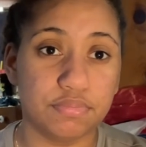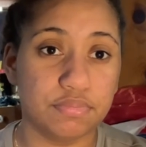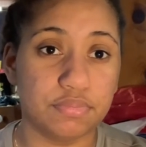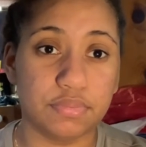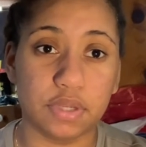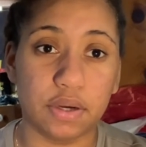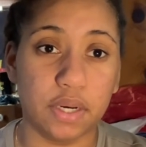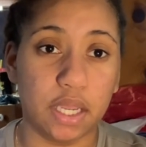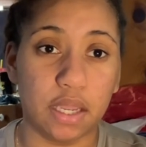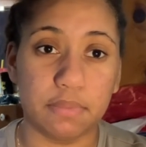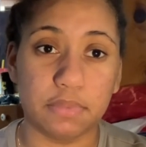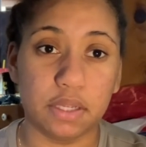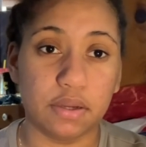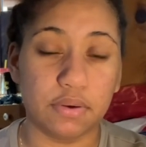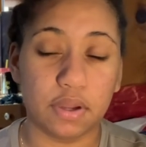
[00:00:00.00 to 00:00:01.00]
Don't at
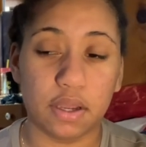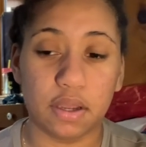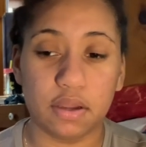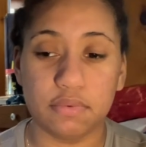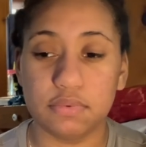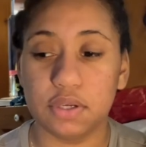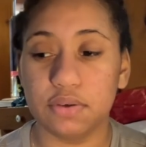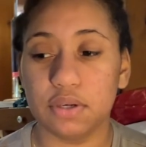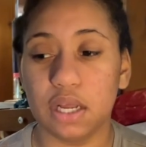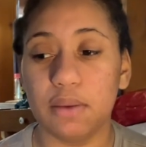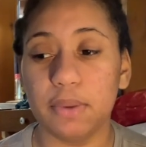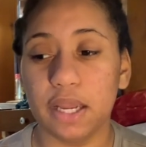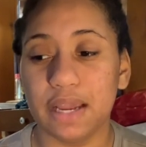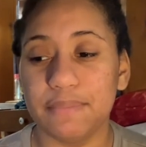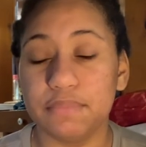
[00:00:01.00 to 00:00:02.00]
me, okay? Don't come
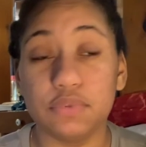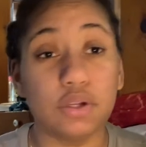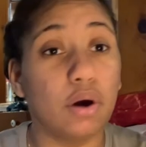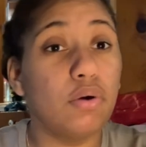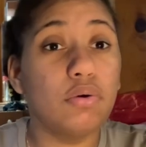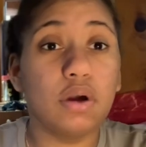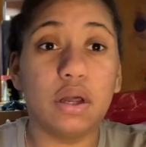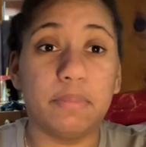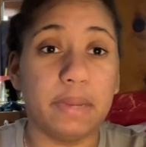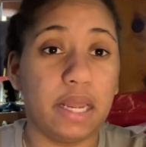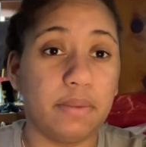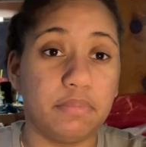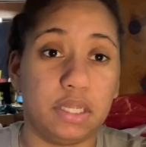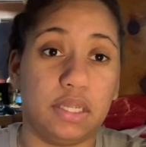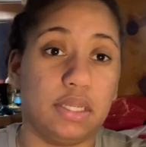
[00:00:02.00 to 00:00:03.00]
at don't come
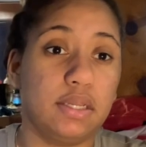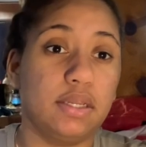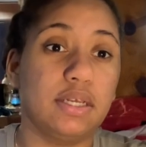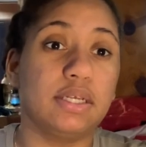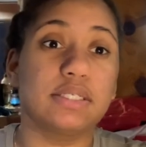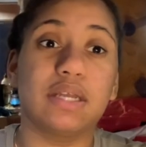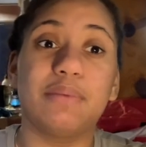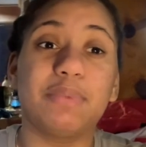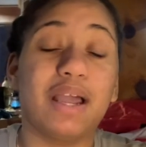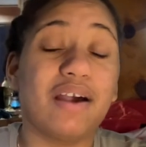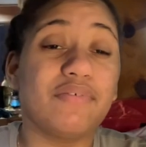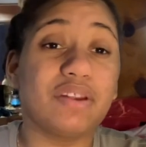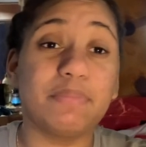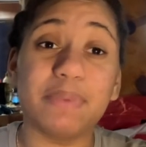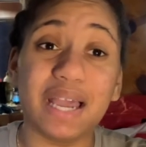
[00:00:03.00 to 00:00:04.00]
at me cuz I'm
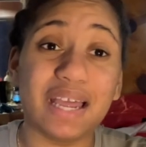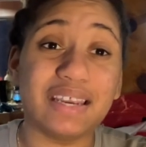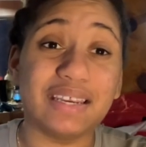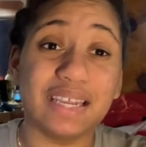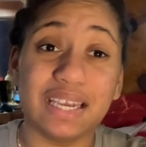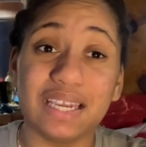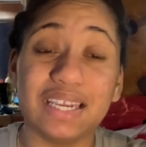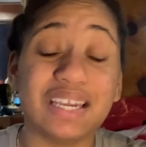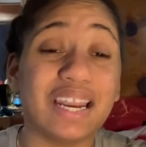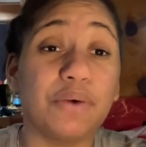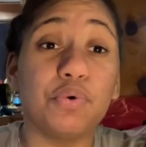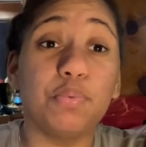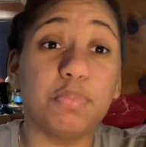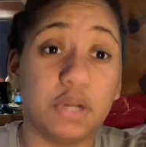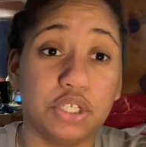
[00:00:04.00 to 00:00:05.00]
having a bad day and I
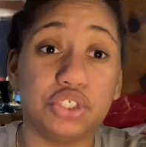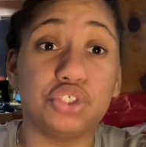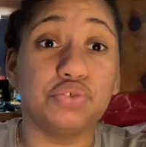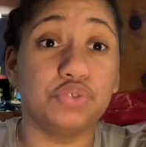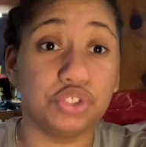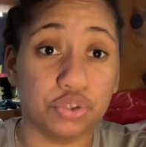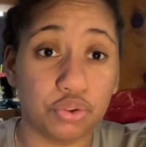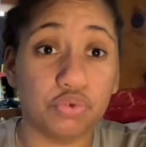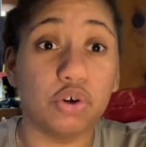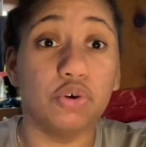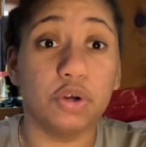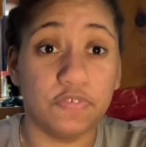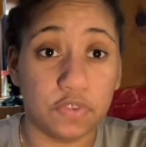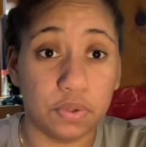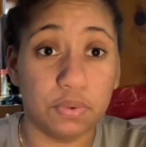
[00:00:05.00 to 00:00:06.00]
will punch you in your throat
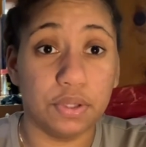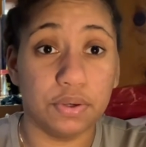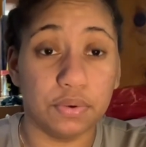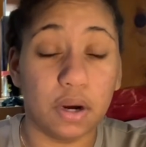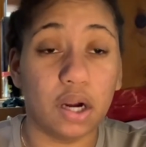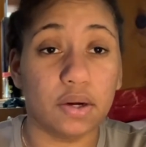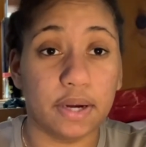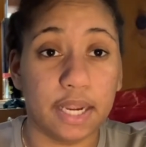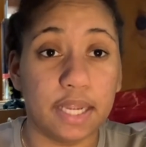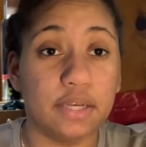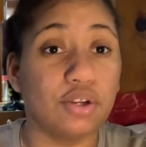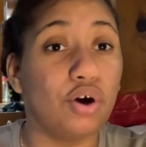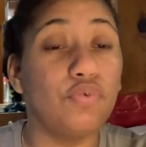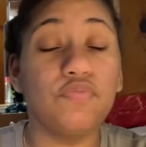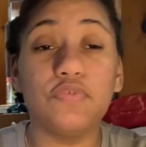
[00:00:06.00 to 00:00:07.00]
if you do, all right?
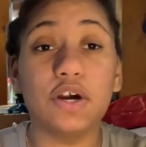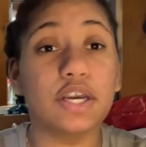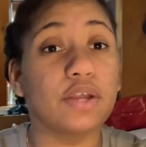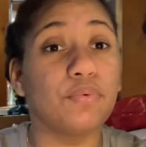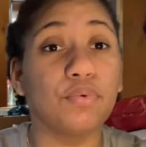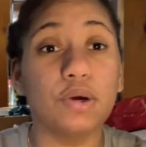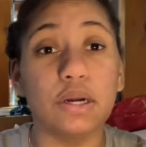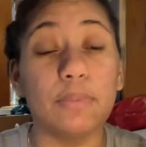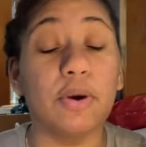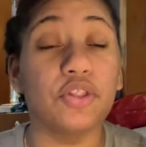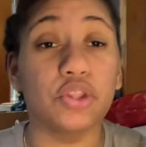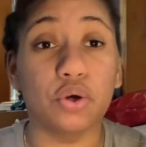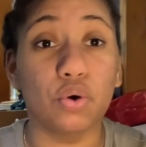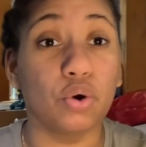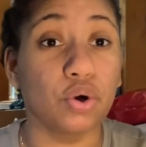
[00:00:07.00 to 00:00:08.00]
Don't fucking worry about
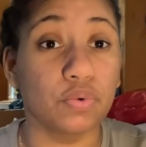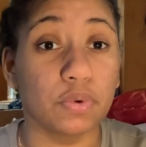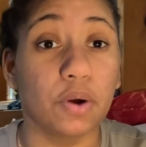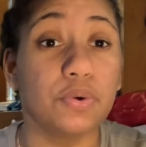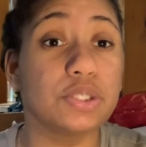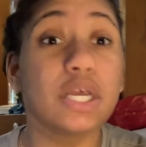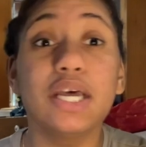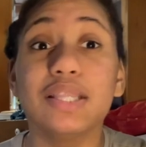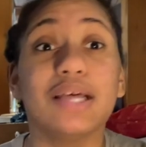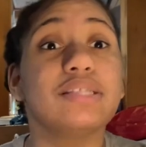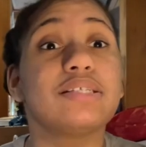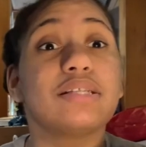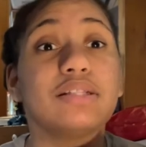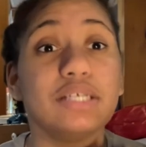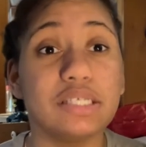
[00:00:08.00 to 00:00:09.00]
the cornrows.
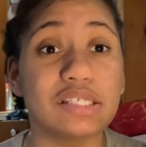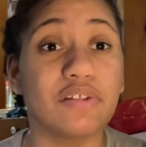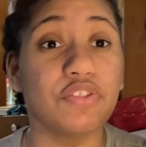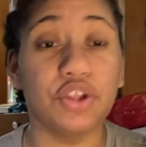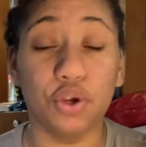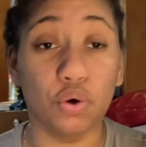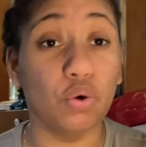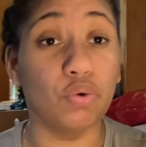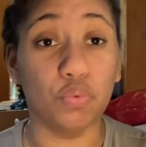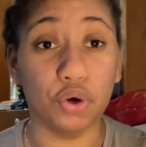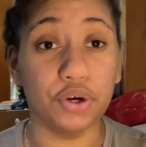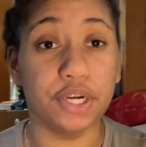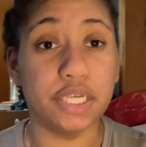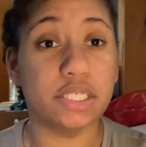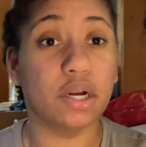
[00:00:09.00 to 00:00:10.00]
That's the least of the, your
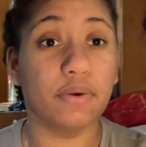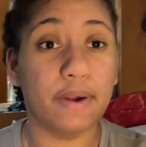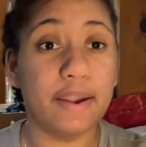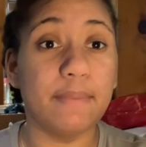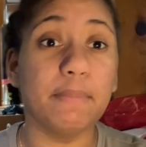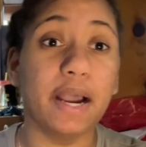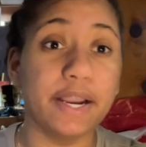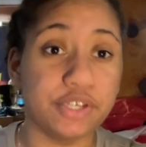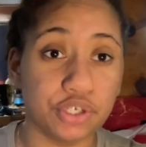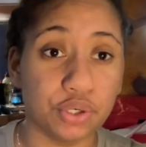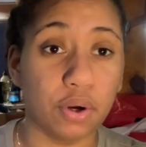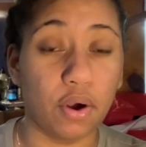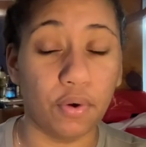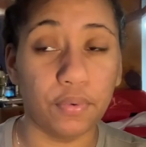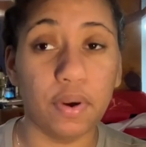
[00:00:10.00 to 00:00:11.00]
worries, all right? Mind your
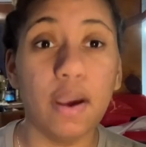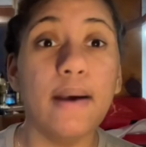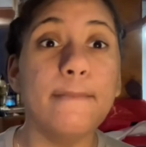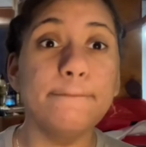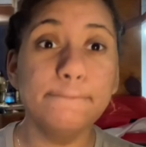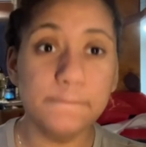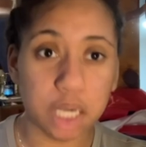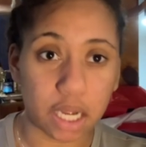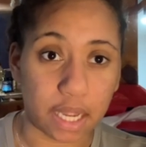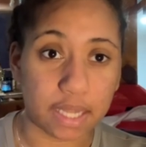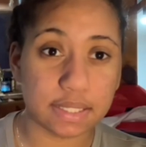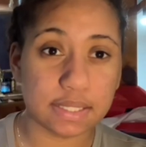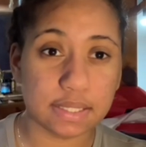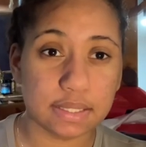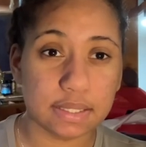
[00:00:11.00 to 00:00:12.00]
own.
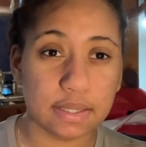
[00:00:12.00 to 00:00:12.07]
But